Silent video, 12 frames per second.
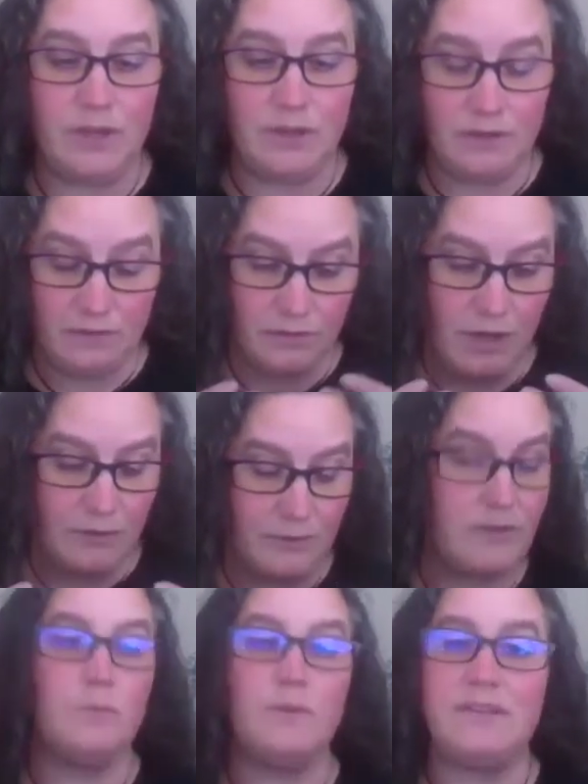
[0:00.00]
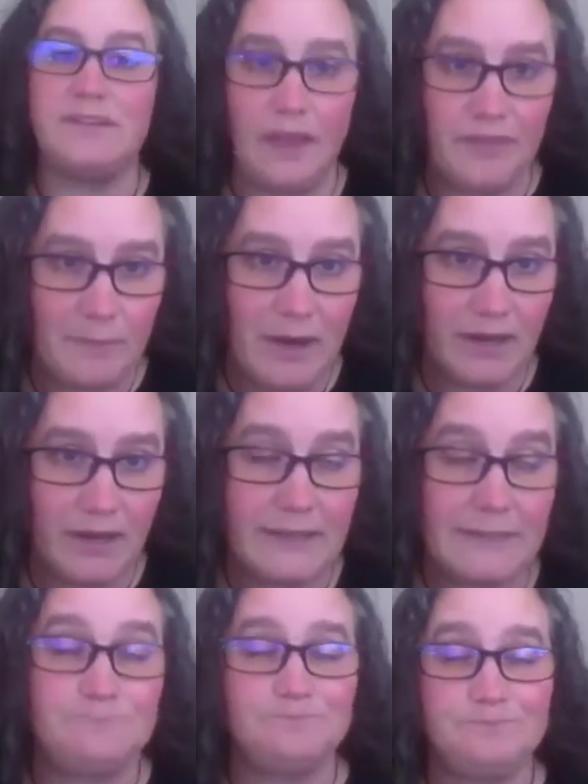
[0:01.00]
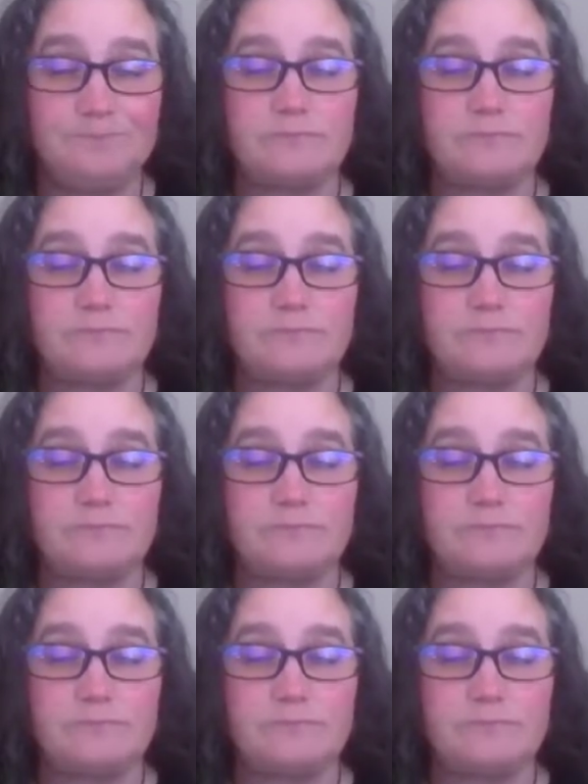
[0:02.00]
where you went to South America,